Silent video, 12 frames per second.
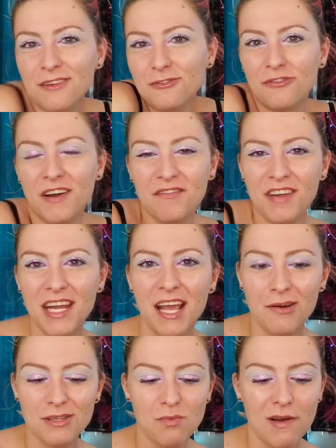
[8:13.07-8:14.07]
fun video
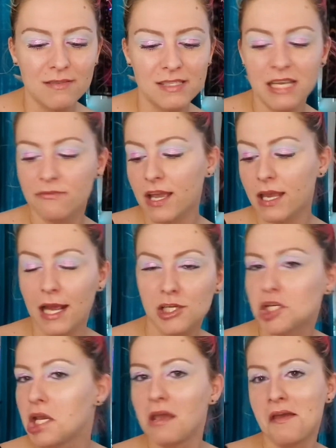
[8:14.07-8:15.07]
as well, and see if I can
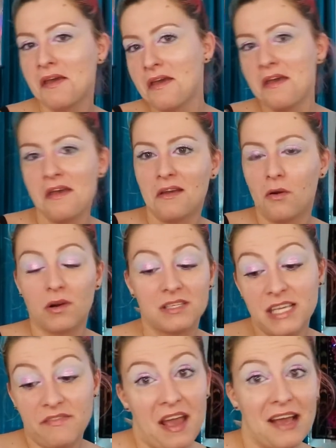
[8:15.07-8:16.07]
actually, or see if
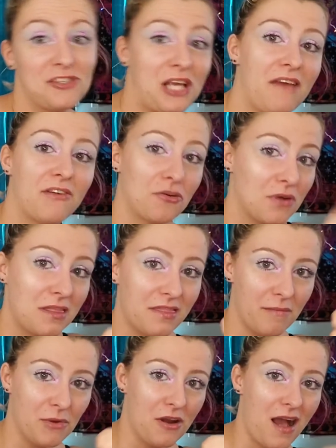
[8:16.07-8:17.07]
I actually have a green thumb or
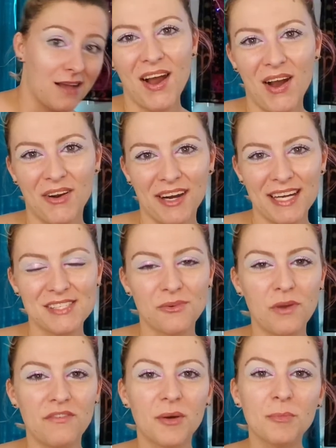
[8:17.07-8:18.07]
not. Alrighty, so we've
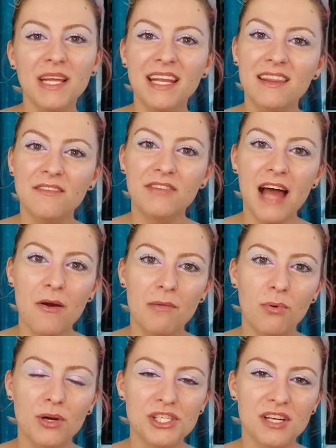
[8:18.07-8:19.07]
completed the flower
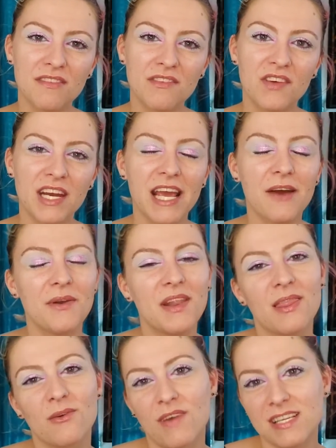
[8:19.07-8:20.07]
portion of the video. The
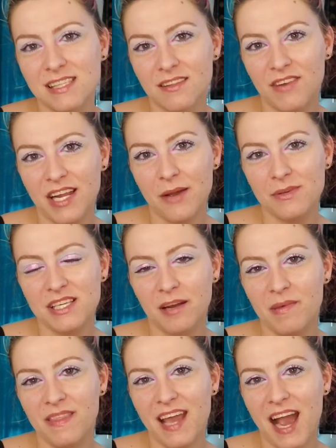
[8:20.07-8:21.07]
rest of the video is gonna be
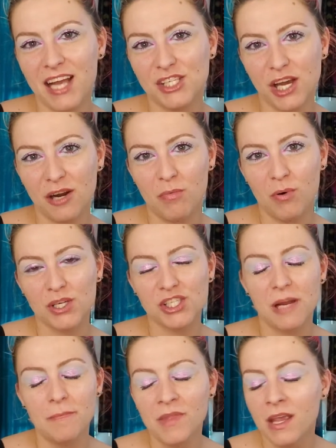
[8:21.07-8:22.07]
the eyeshadow
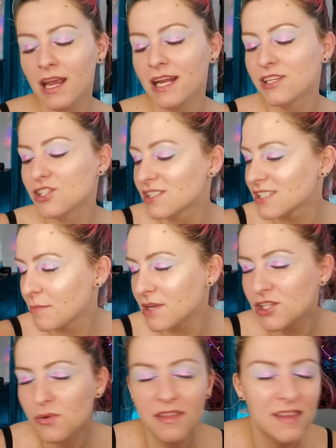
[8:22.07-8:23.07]
portion. It is just gonna be
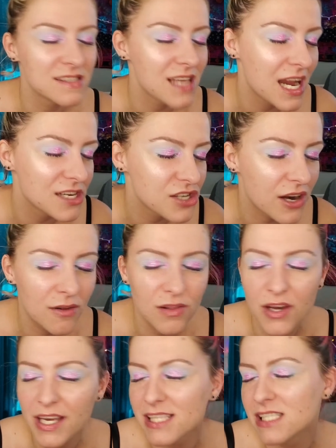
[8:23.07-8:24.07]
doing this eyeshadow look
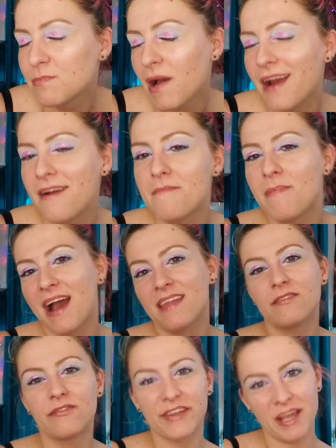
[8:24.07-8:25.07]
inspired by the
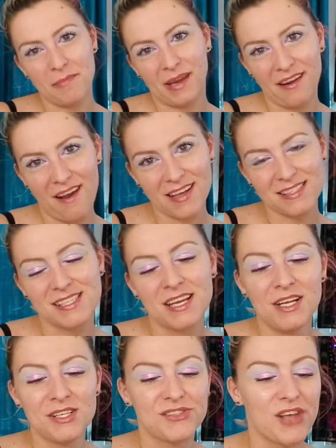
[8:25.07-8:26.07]
Forget-Me-Nots.
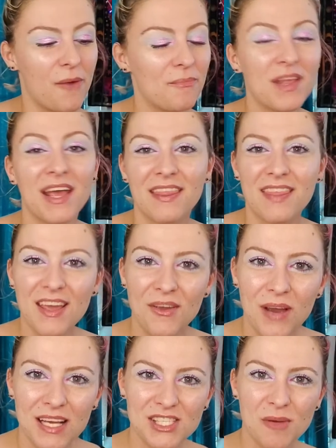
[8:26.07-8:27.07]
So thank you
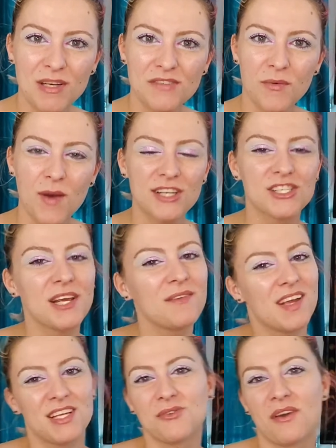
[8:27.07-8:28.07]
guys so much for watching.
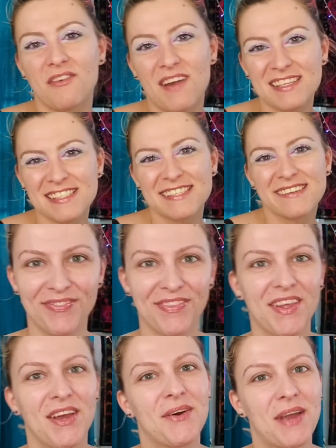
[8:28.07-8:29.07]
Enjoy the rest.
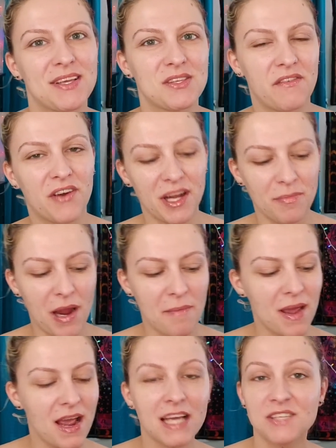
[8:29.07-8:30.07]
Okay, so I've already primed my
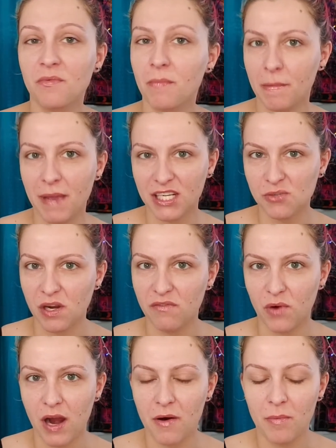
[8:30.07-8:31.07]
eyes with my MAC
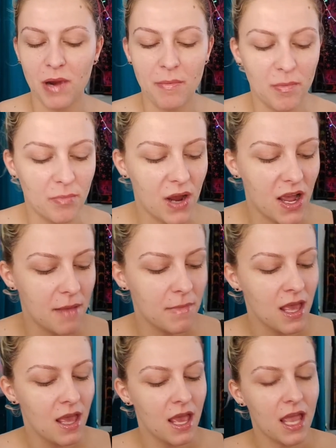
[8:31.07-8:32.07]
24-Hour Prep and Prime,
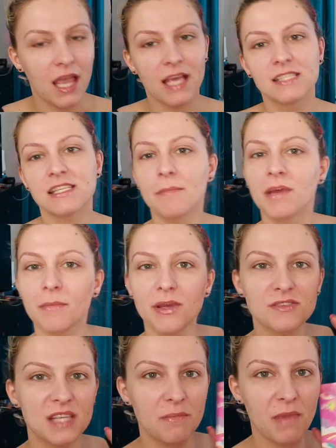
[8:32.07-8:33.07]
and I'm gonna be
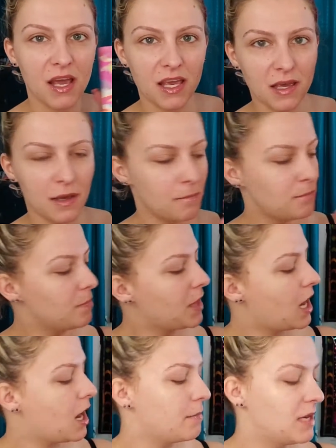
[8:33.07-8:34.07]
using my
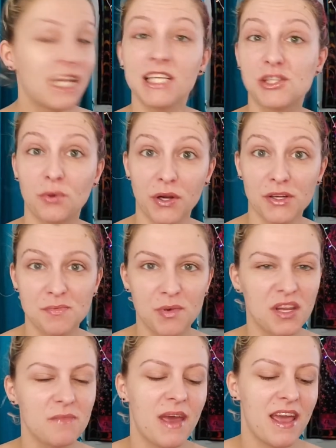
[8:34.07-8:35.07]
Nikki Tutorials Beauty
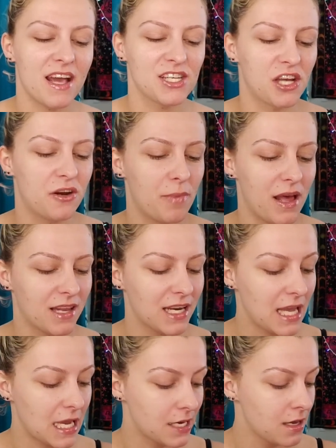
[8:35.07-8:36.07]
Bay eyeshadow palette
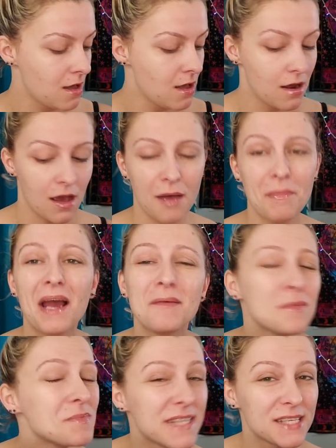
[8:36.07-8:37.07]
again. I'm
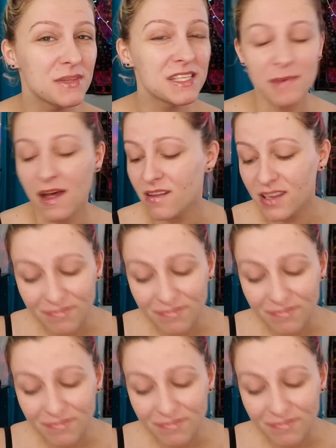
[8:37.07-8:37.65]
obsessed with this palette.